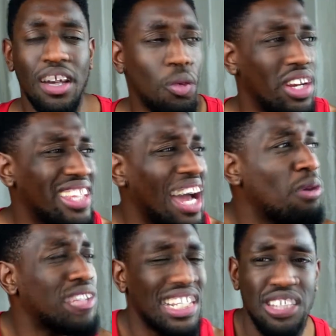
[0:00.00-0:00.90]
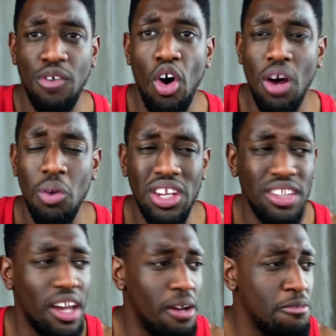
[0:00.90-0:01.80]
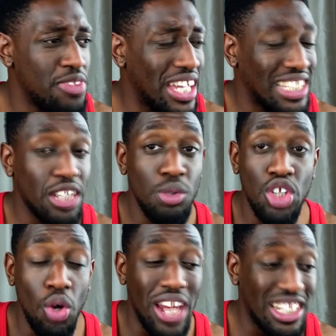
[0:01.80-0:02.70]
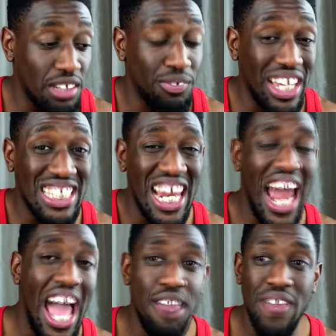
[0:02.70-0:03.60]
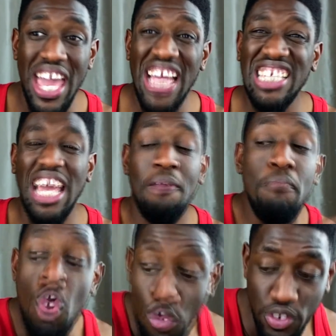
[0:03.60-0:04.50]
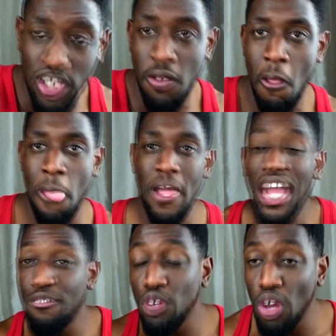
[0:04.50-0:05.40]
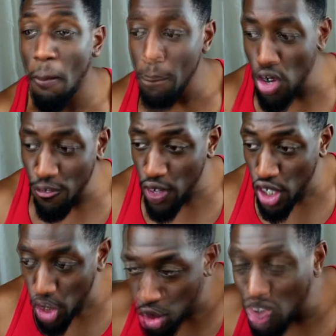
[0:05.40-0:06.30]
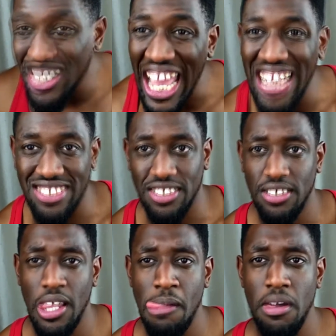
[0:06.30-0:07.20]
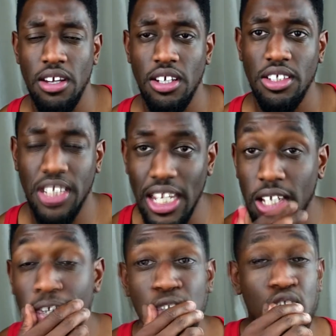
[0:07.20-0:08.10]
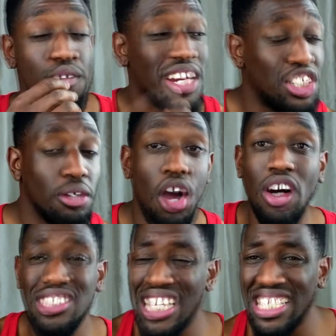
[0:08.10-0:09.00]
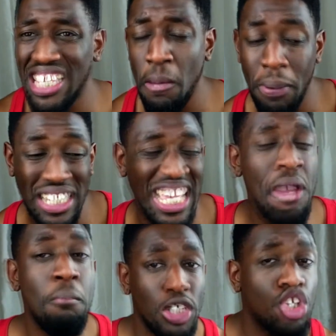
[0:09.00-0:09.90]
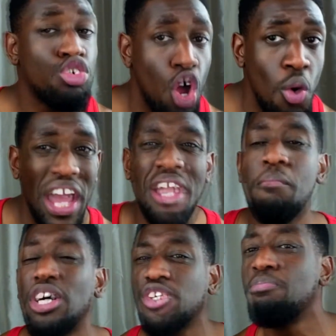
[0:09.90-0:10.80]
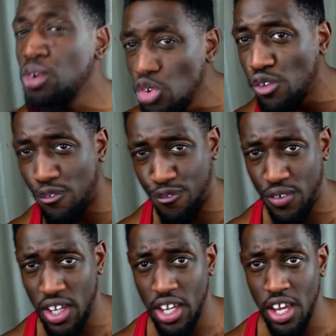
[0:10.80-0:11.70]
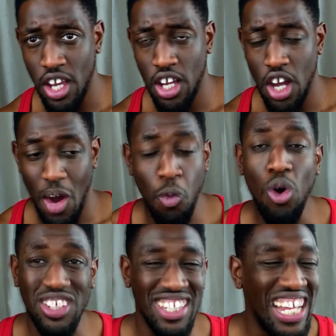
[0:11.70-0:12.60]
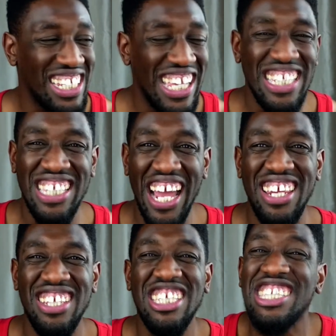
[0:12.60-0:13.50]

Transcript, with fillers: One of the objective, or one of the things that you know that something is alive is that it moves. If you don't move, you're dead. Do you get it? So the relationship can't stay in the same place. It must grow. It must move. Water that stays stagnant